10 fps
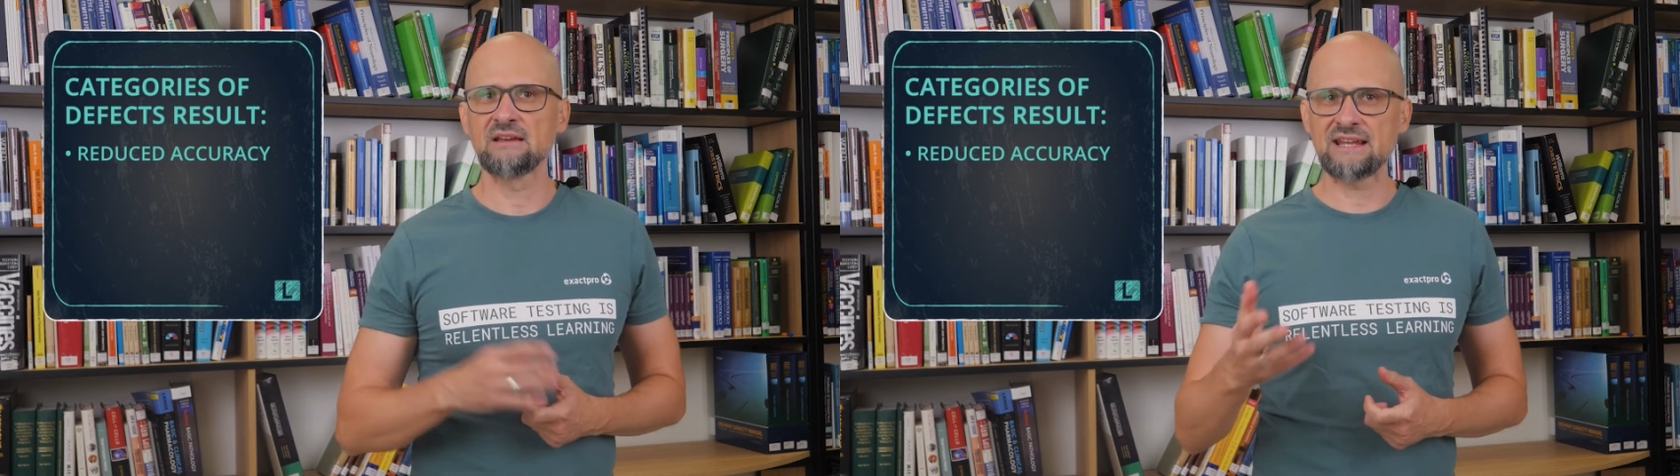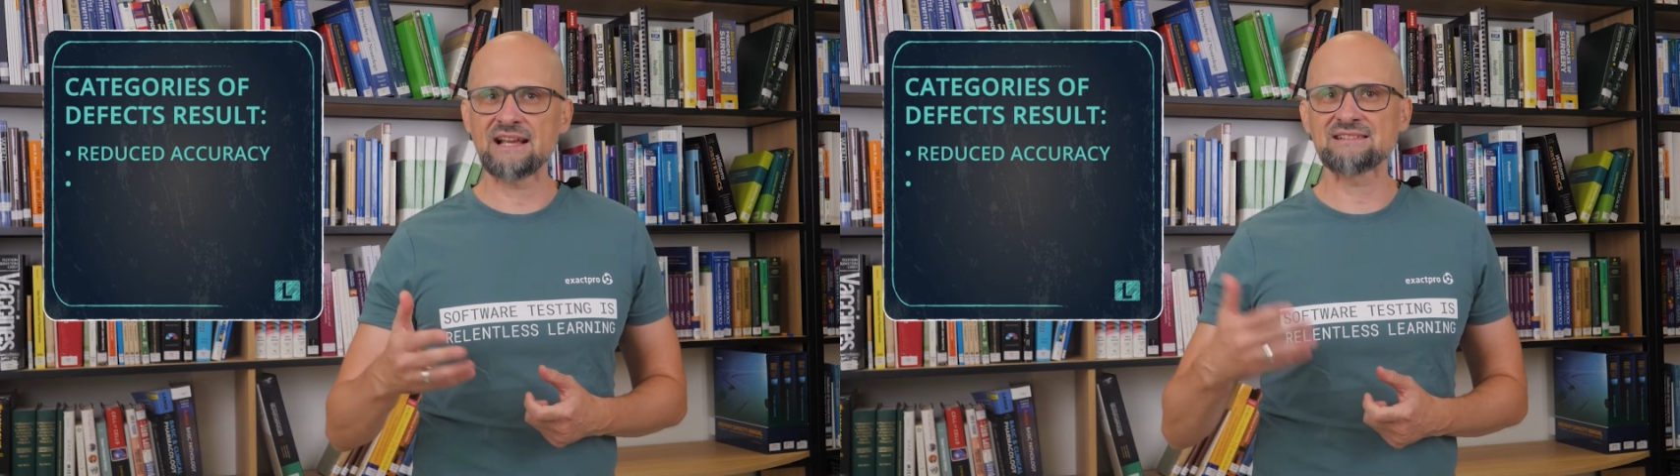
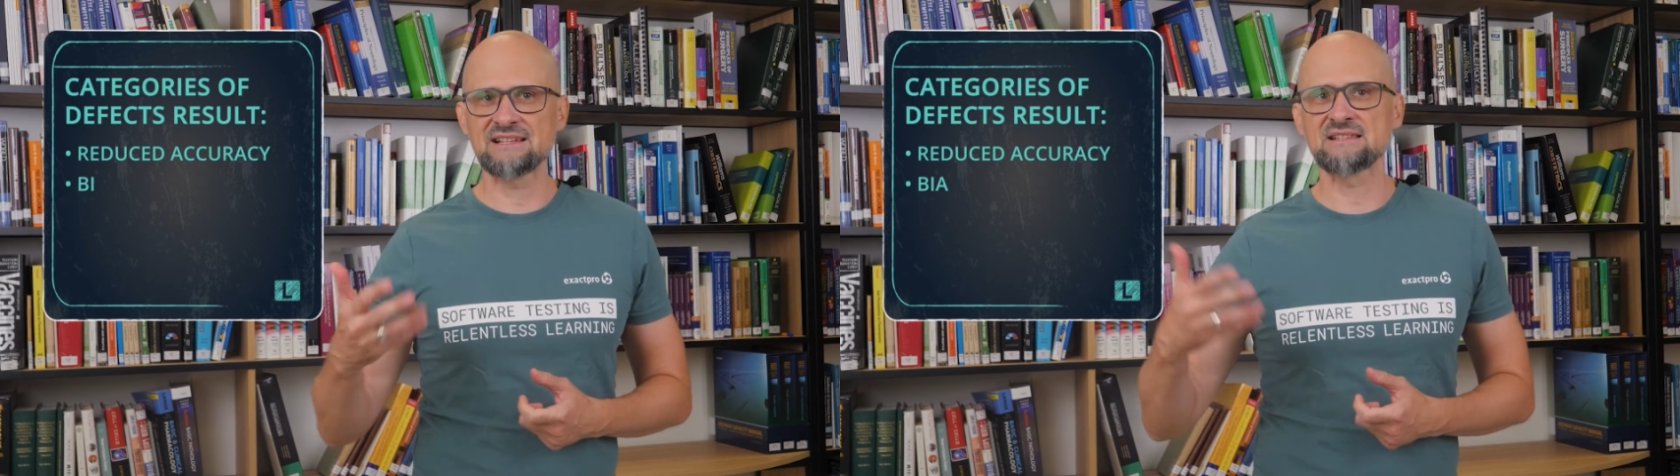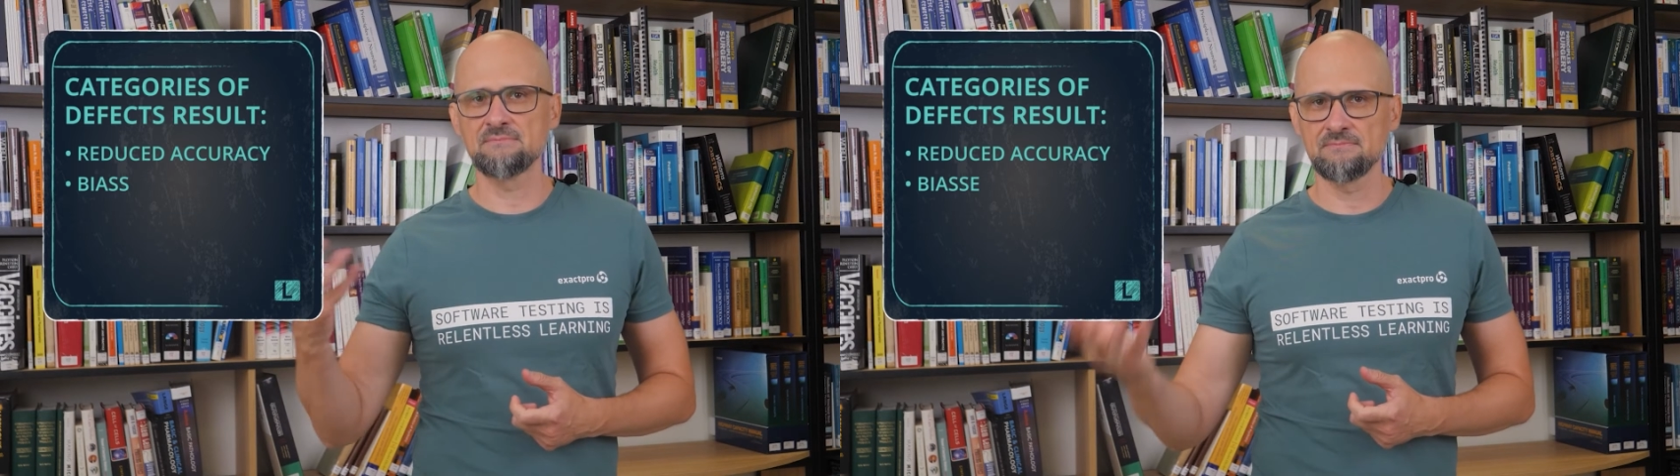Next
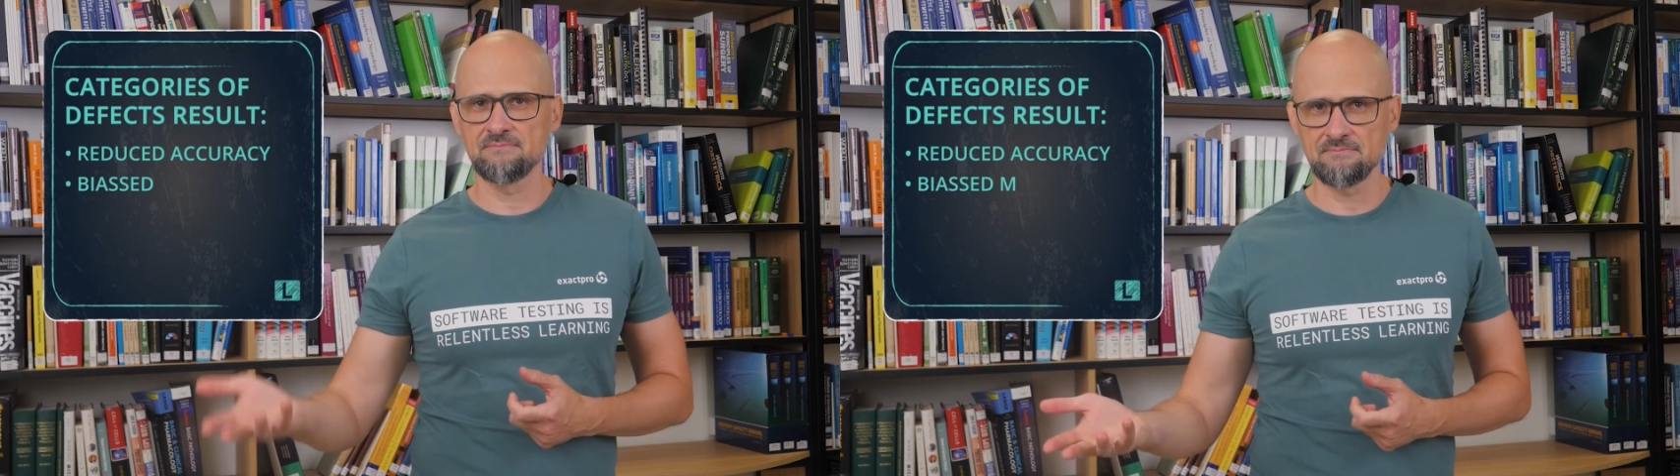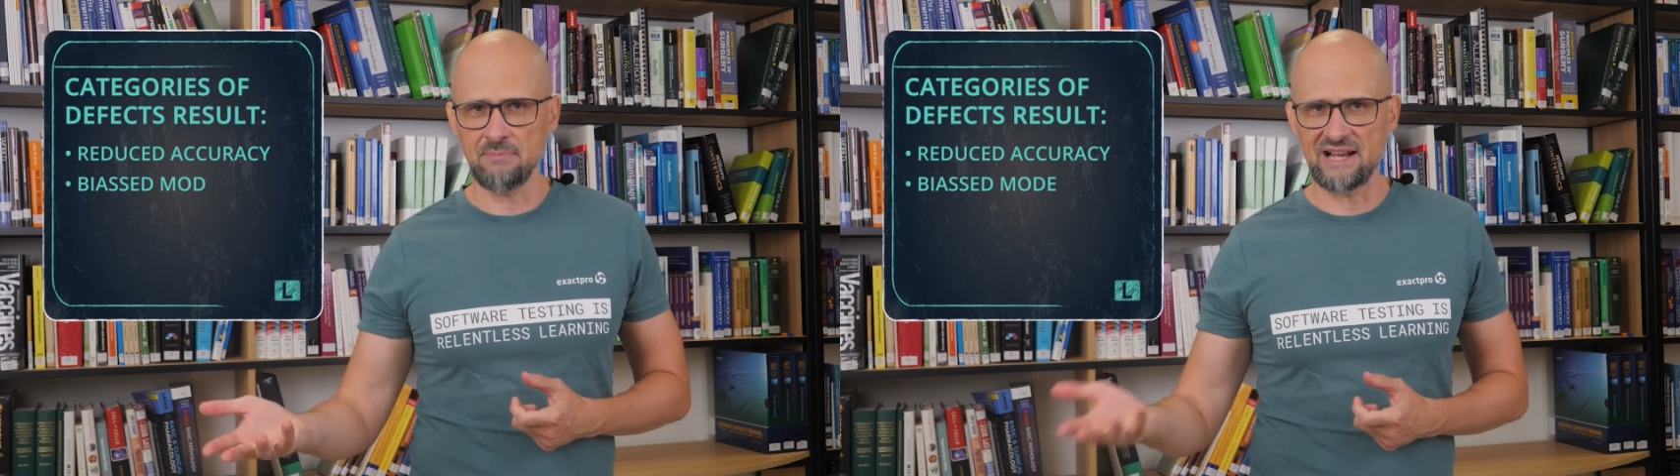is
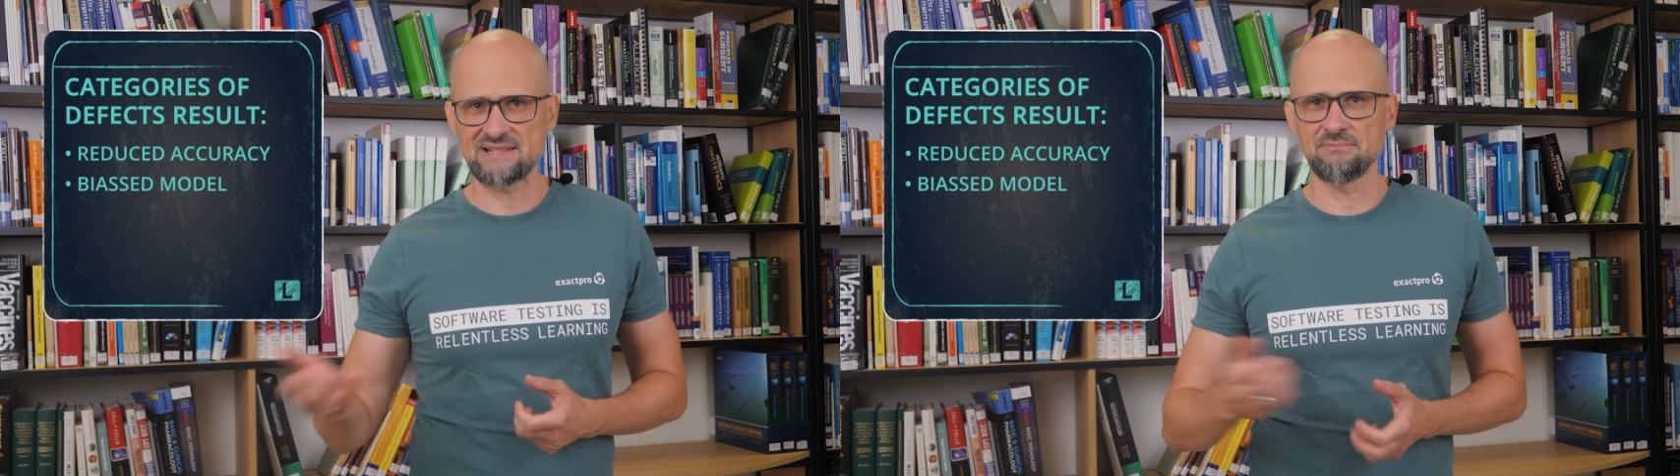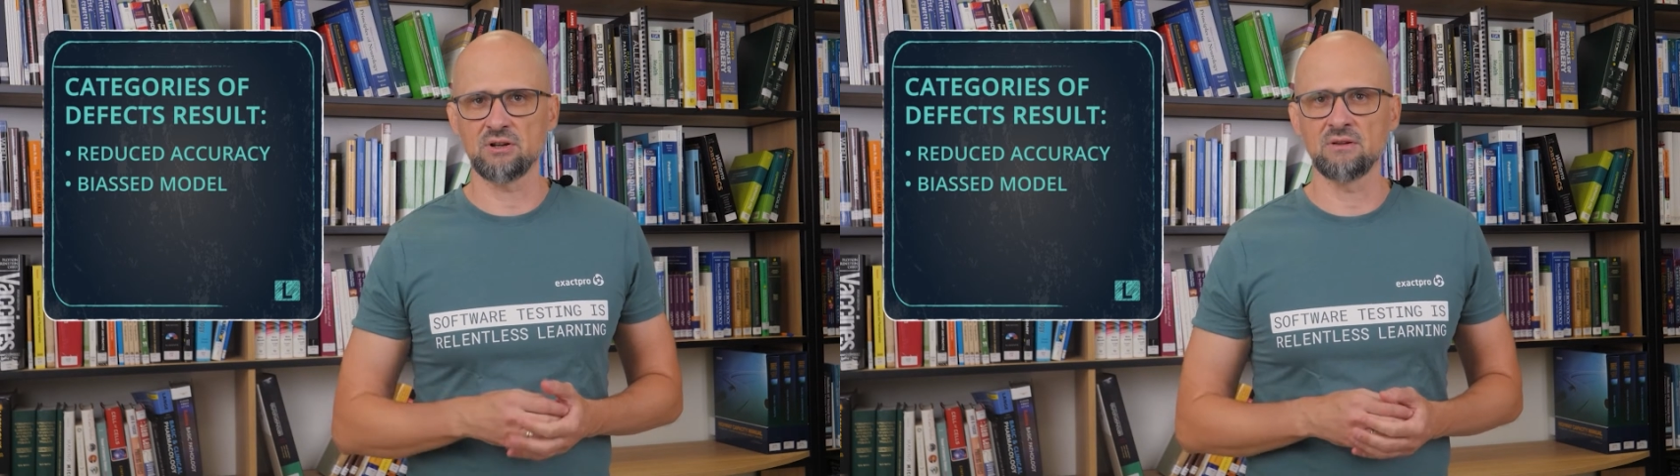
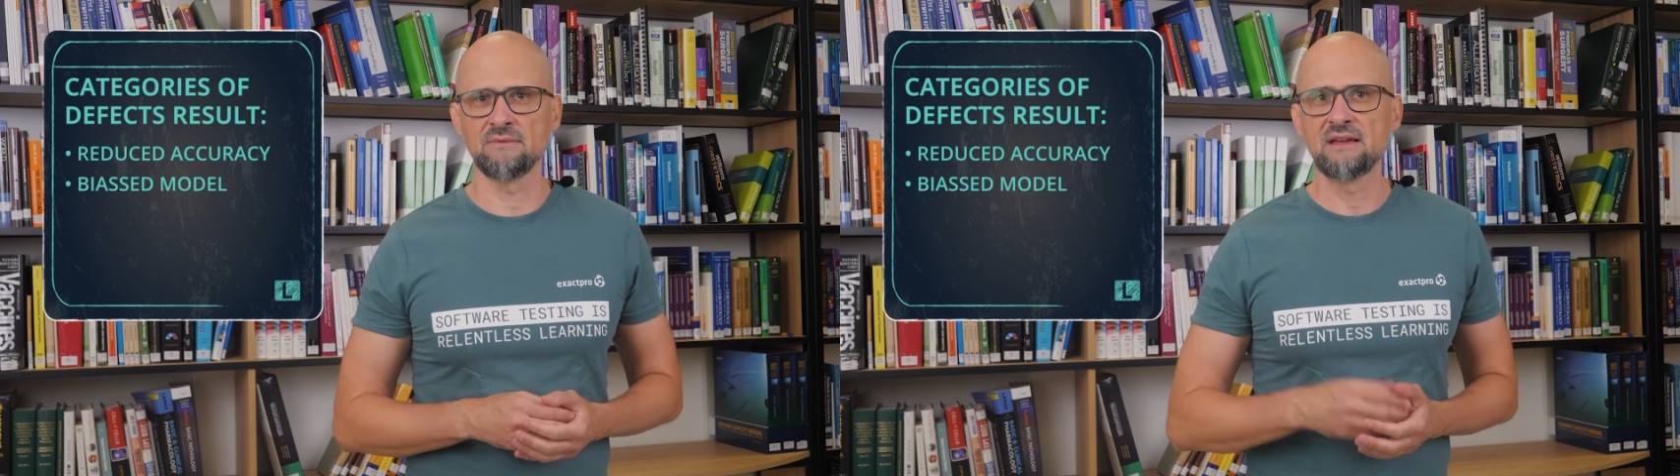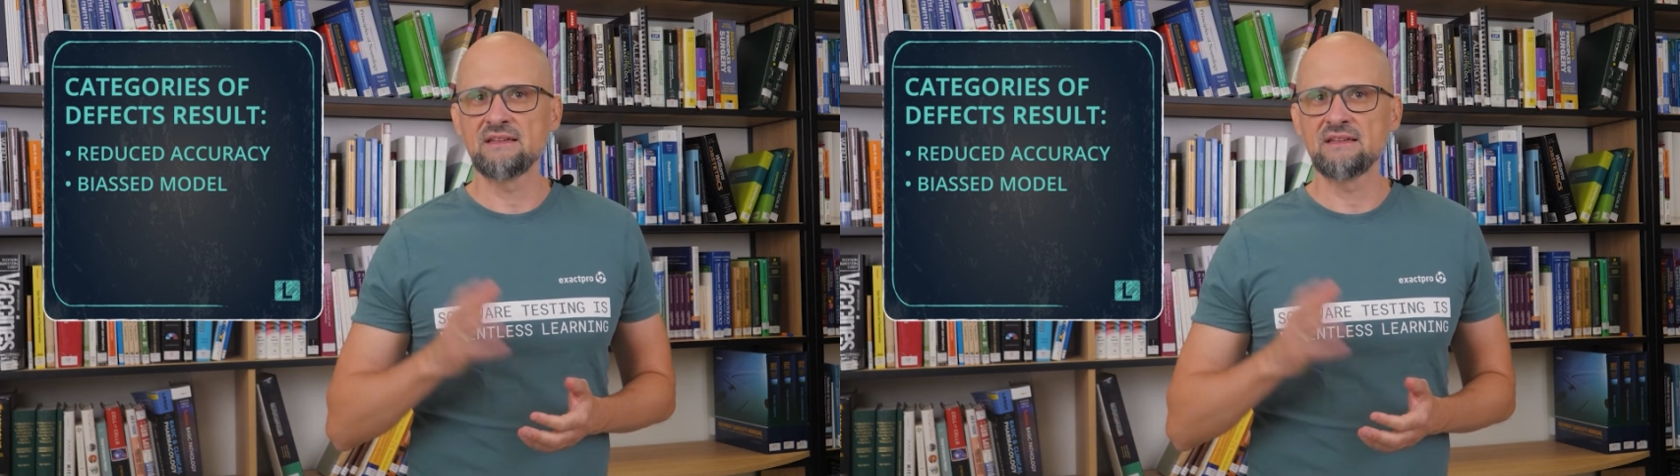bias model.